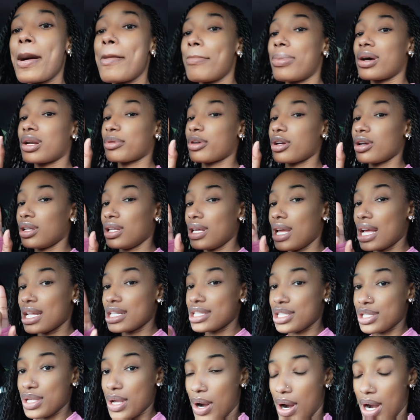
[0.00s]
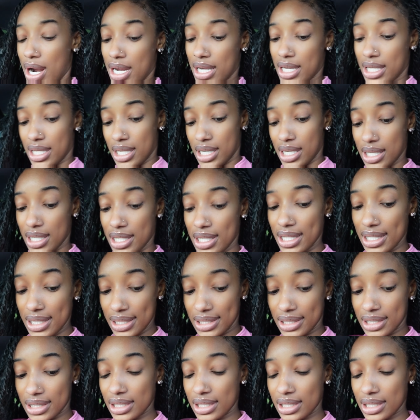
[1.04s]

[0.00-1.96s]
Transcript: But I'm currently at Target.